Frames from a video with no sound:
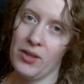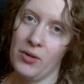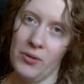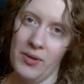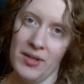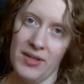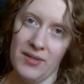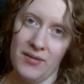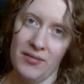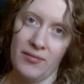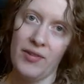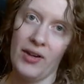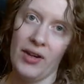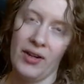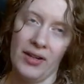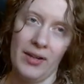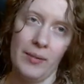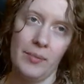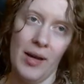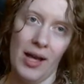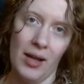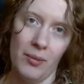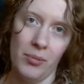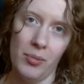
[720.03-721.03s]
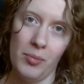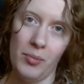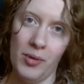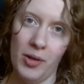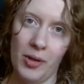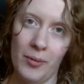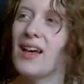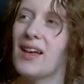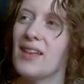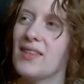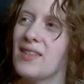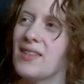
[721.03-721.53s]
though, is fairly
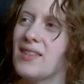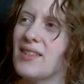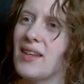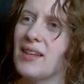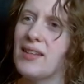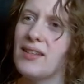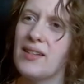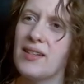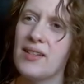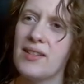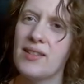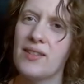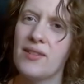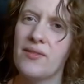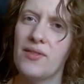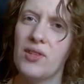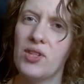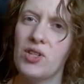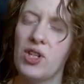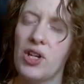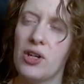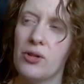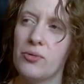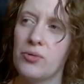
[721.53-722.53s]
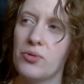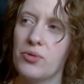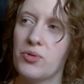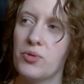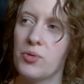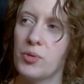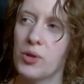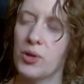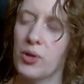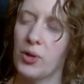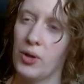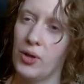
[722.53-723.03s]
palpable. The suddenness of the
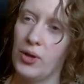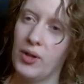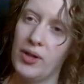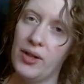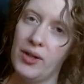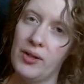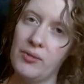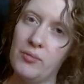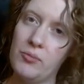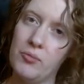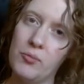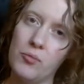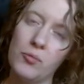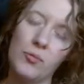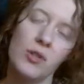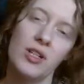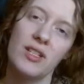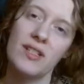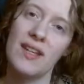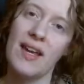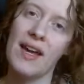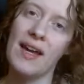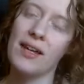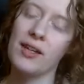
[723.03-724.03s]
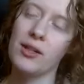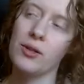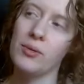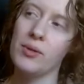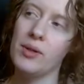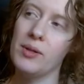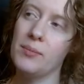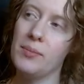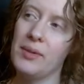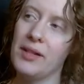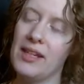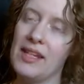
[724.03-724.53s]
general's return was
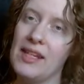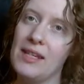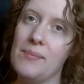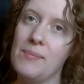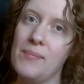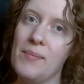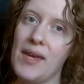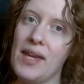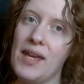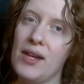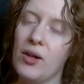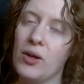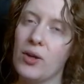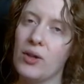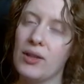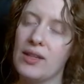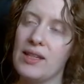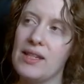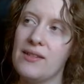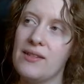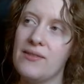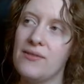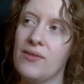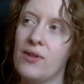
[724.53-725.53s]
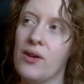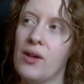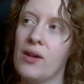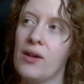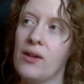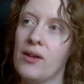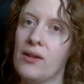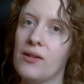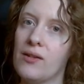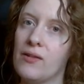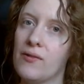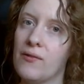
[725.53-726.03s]
accurate, but he made her leave
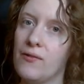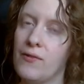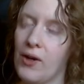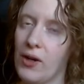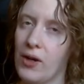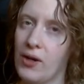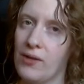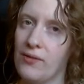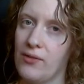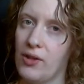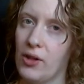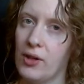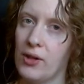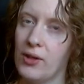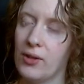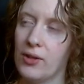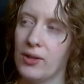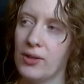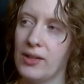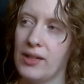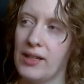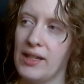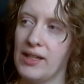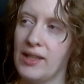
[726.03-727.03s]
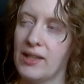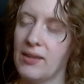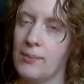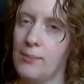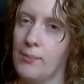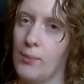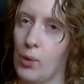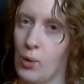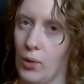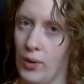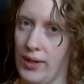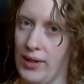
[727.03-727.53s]
very, very early in the
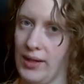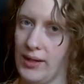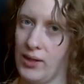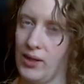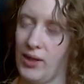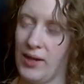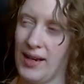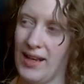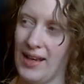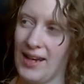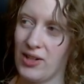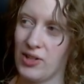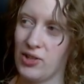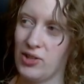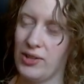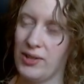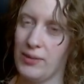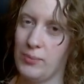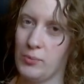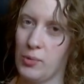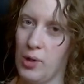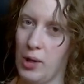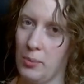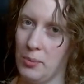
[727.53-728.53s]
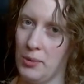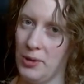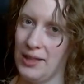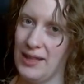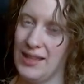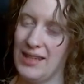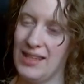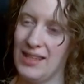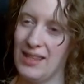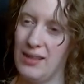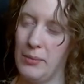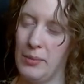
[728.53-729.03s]
morning, not actually
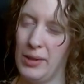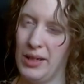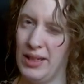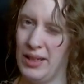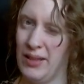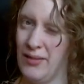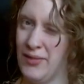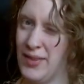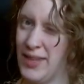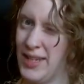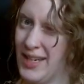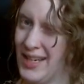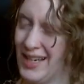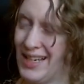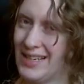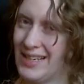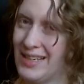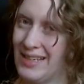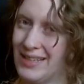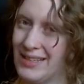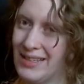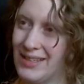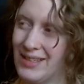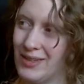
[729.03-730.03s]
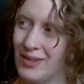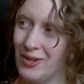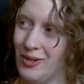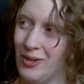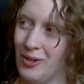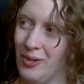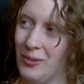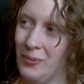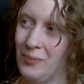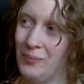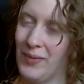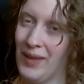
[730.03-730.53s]
properly in the middle of the night.
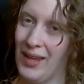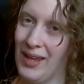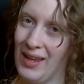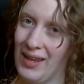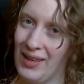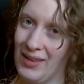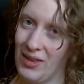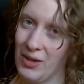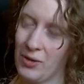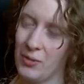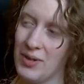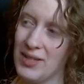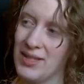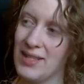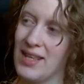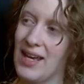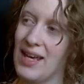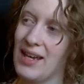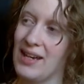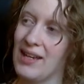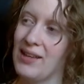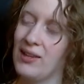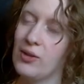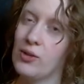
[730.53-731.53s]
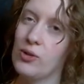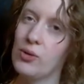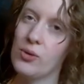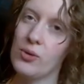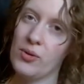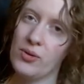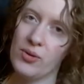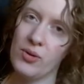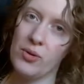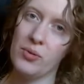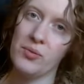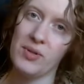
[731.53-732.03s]
So there was that.
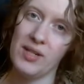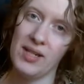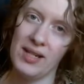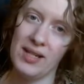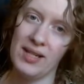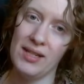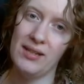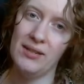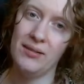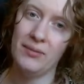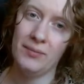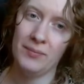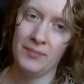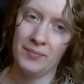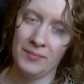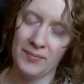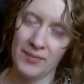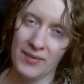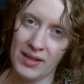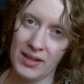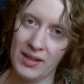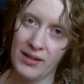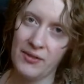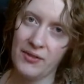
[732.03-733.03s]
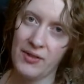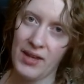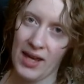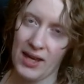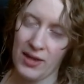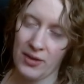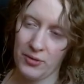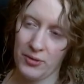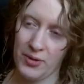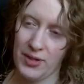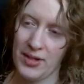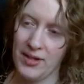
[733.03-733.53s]
Eleanor, though, did give
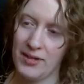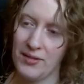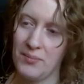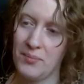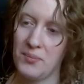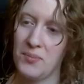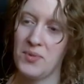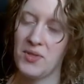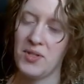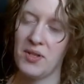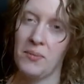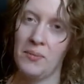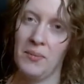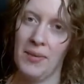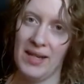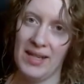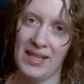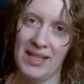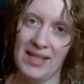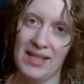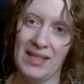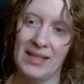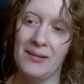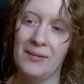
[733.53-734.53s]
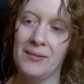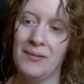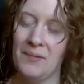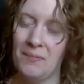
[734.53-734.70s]
Catherine some money